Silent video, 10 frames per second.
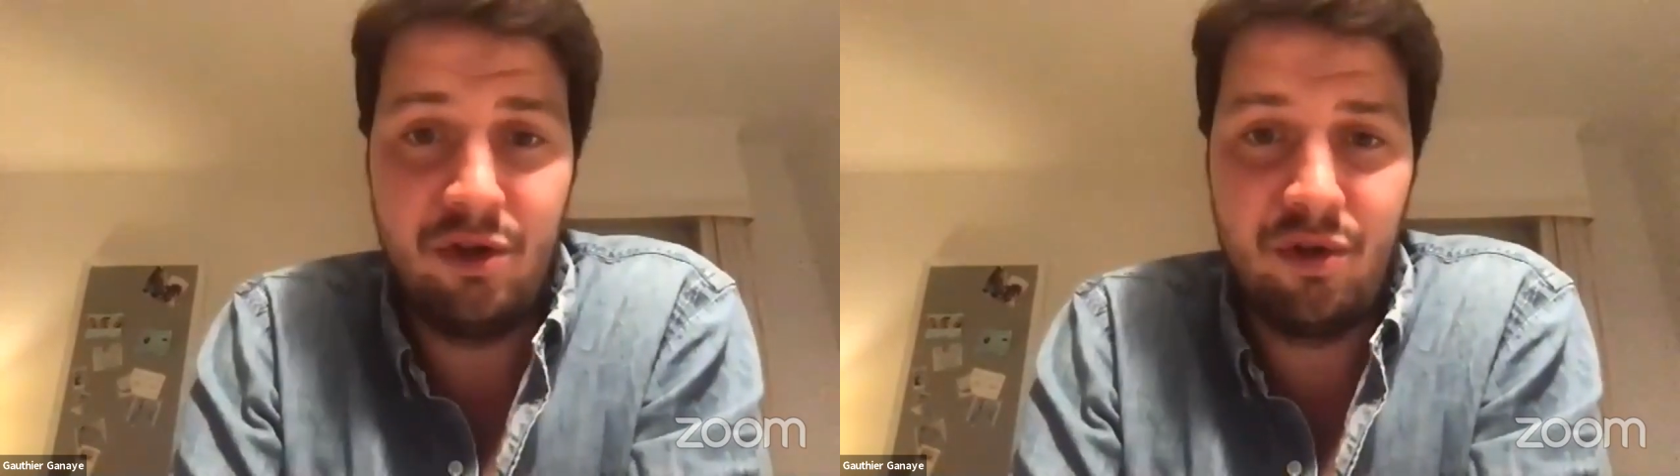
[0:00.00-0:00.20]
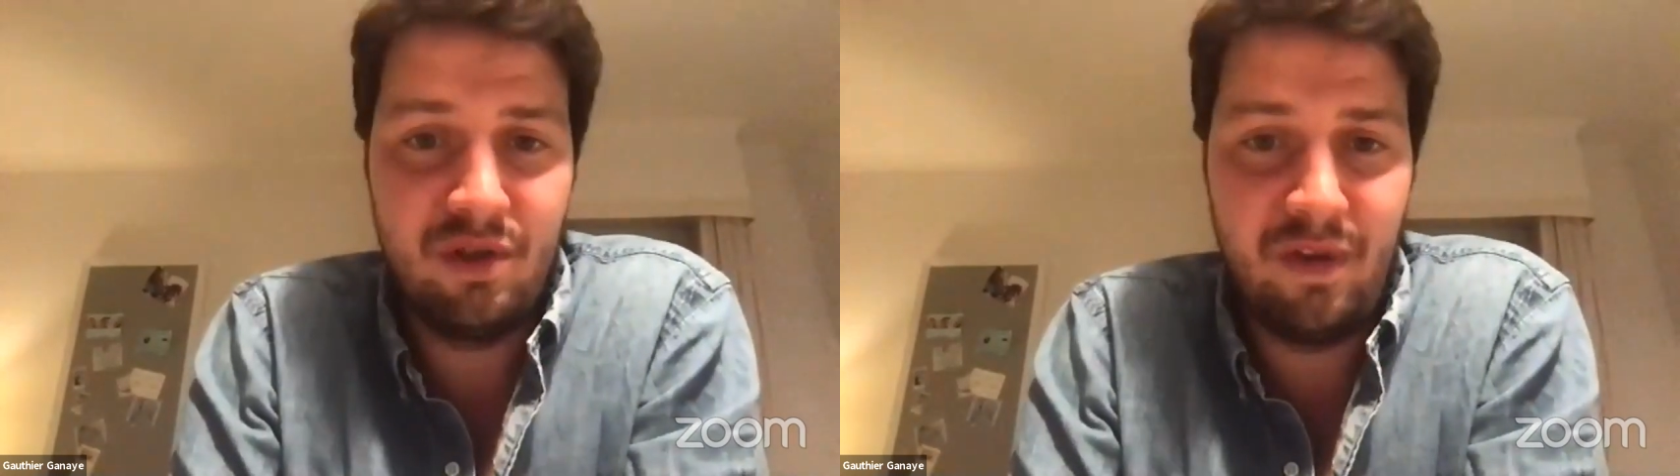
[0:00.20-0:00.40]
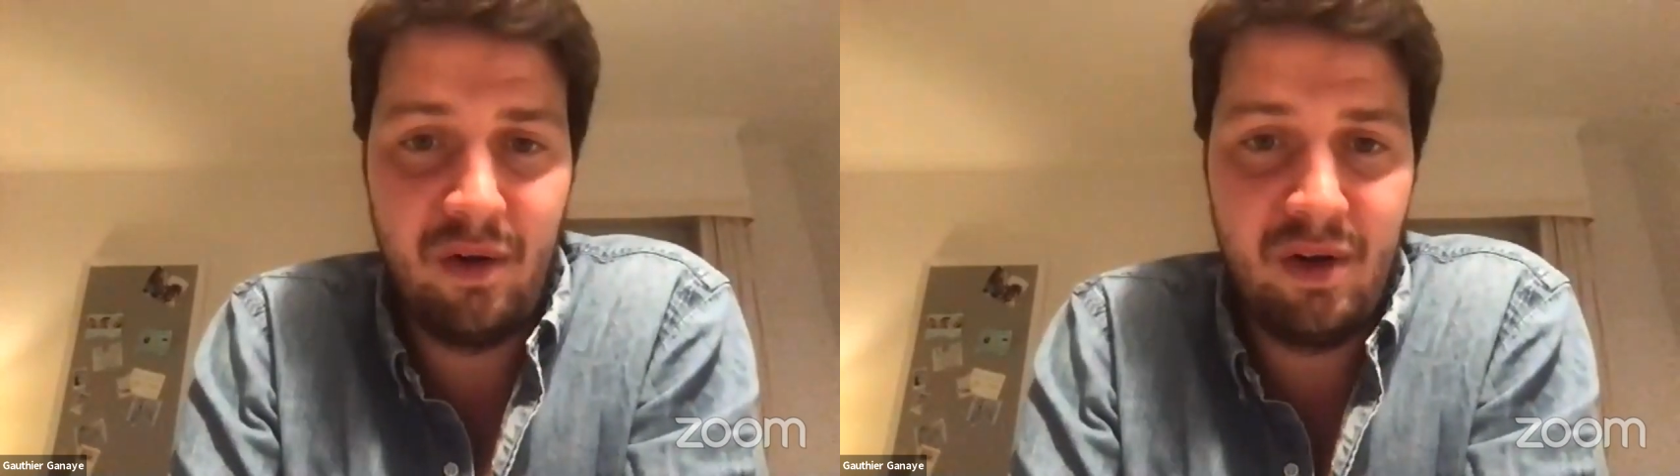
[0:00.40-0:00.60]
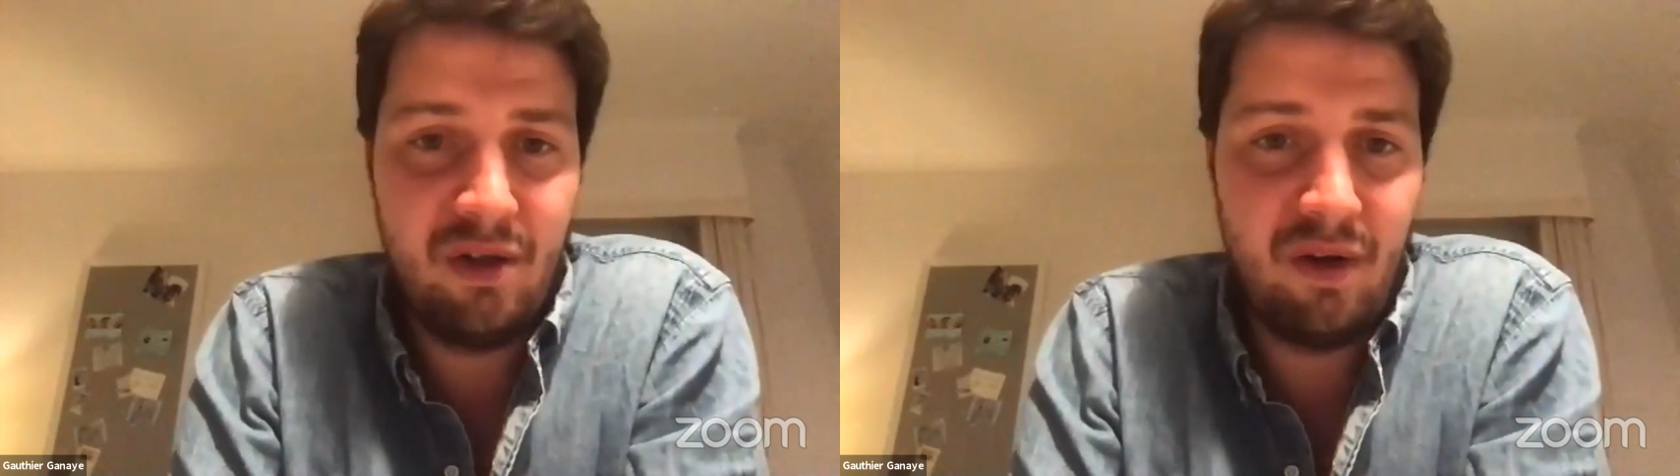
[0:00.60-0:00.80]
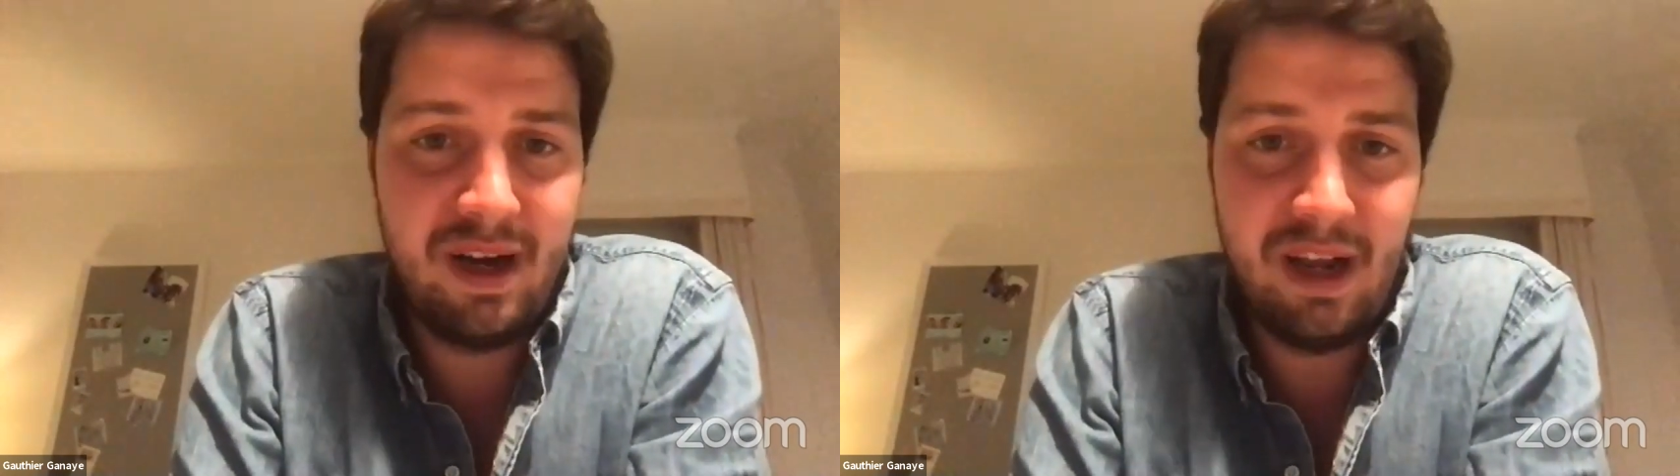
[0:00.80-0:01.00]
transfer
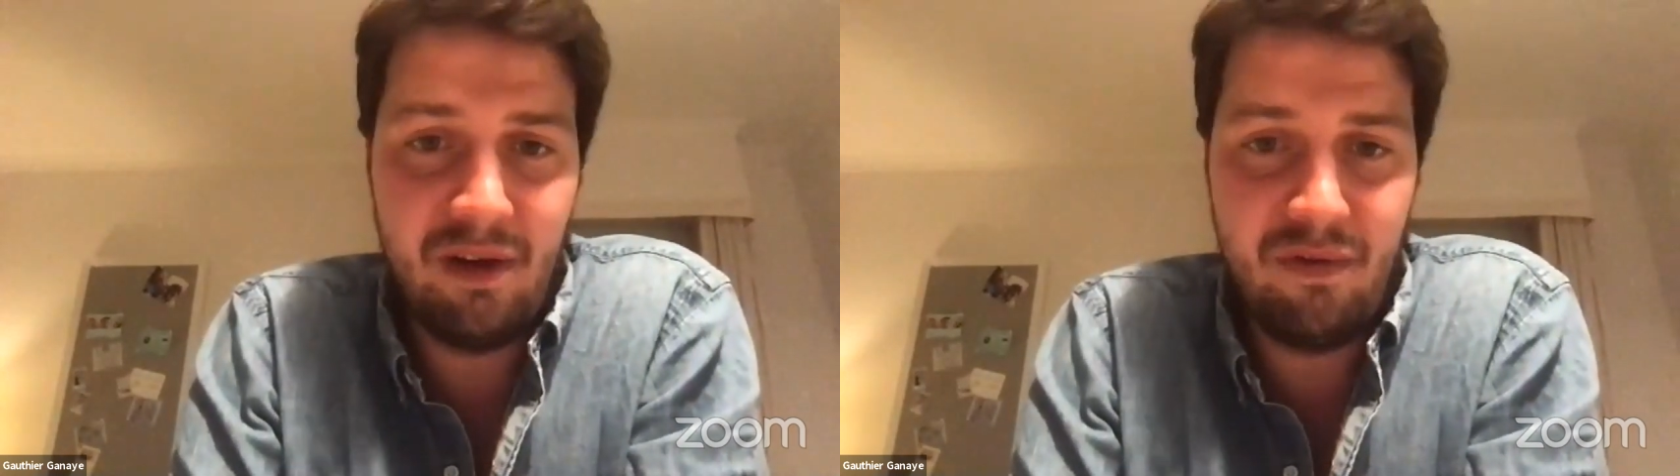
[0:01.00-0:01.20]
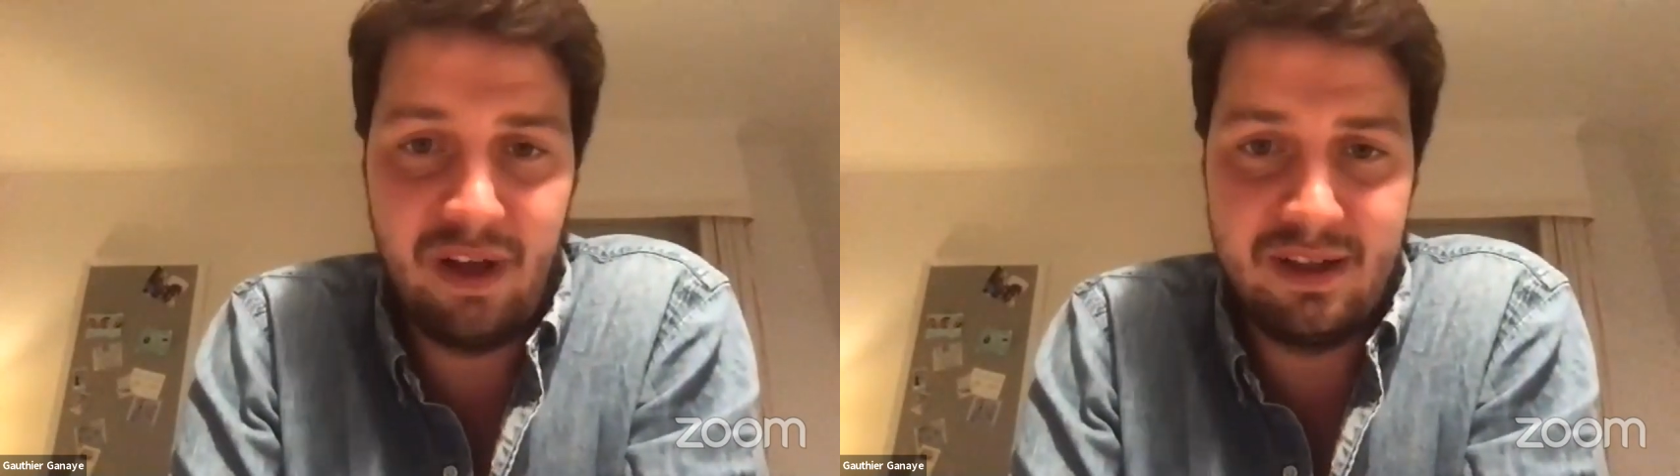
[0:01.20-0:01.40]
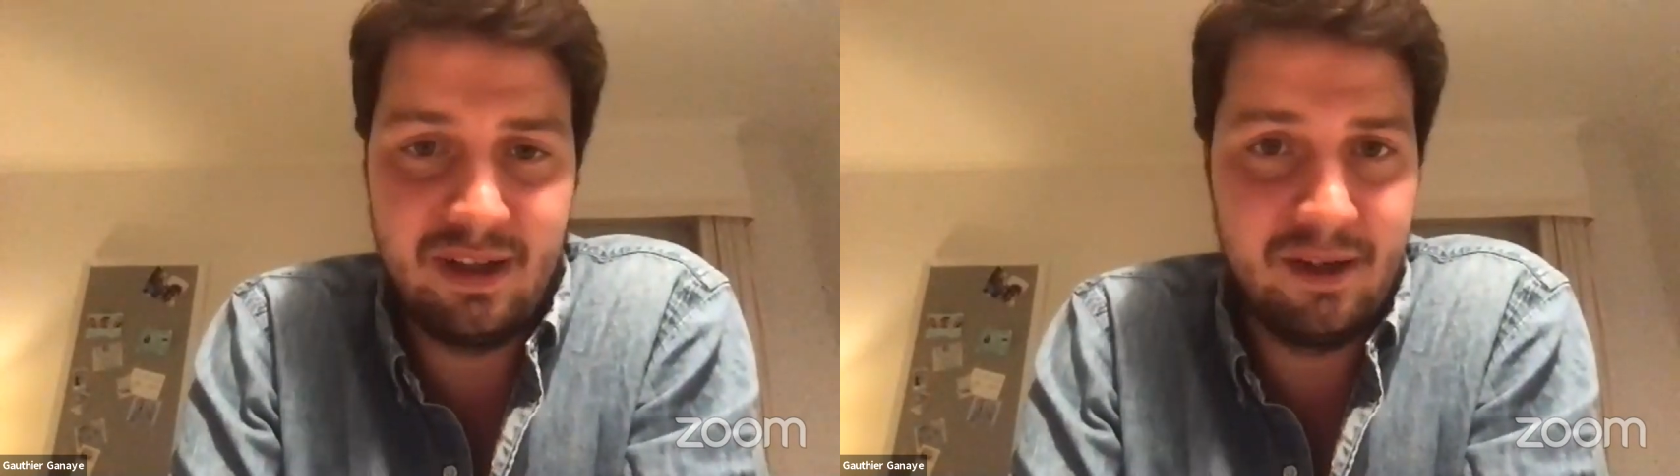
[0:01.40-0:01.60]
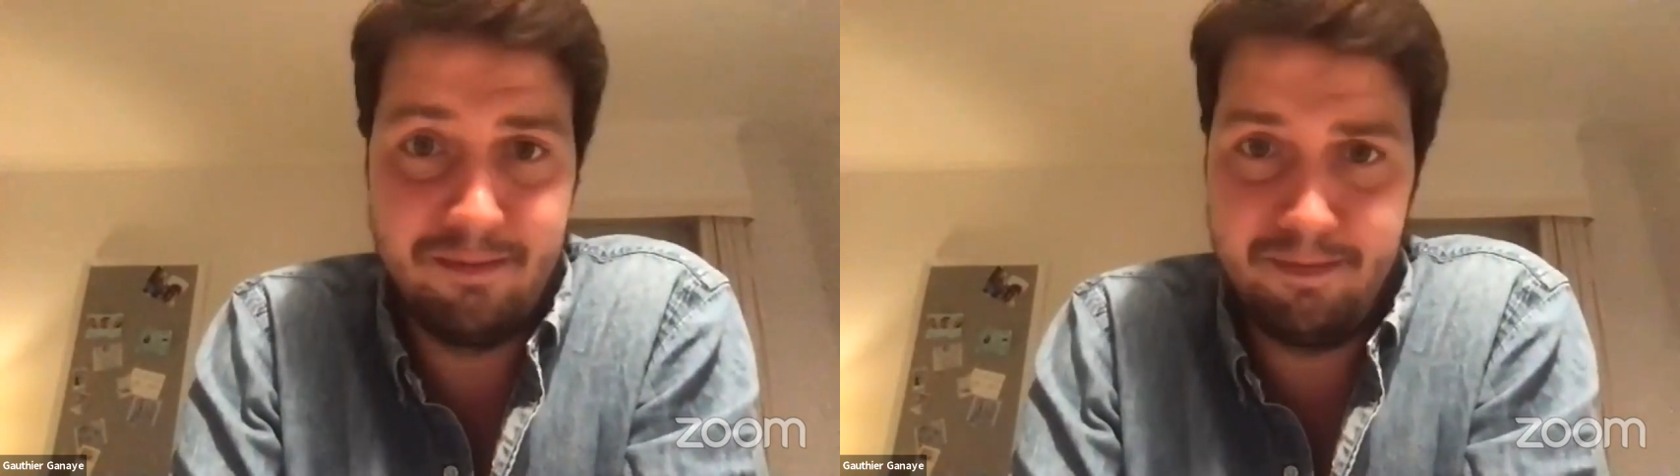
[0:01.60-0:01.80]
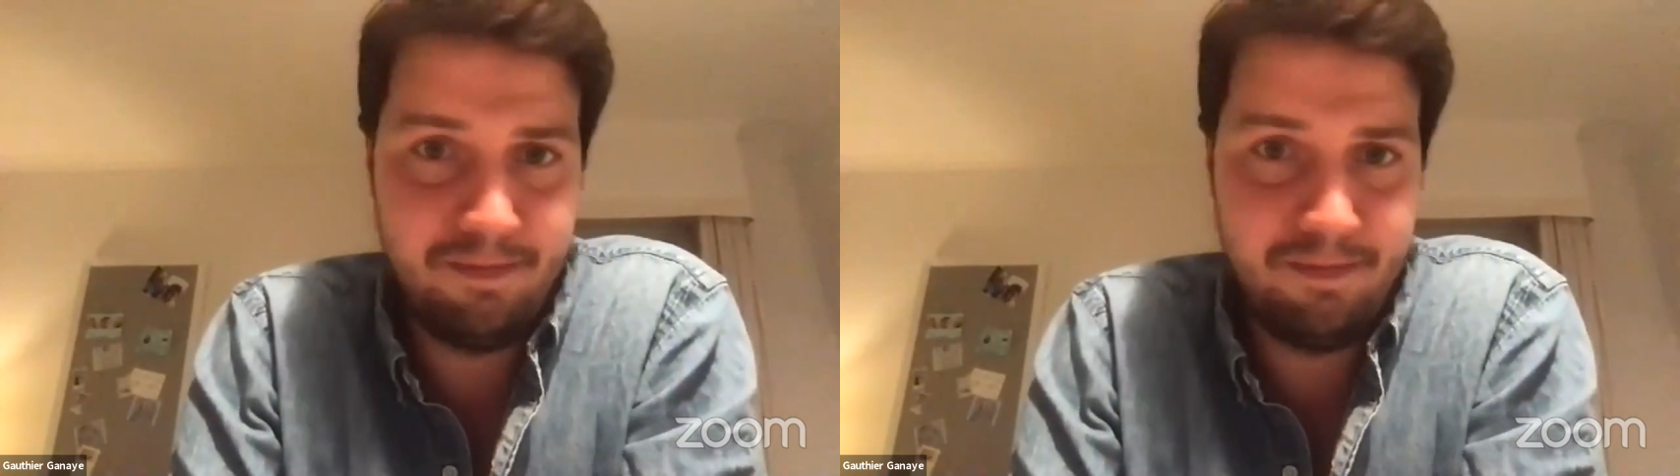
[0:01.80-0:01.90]
window. I kind of felt the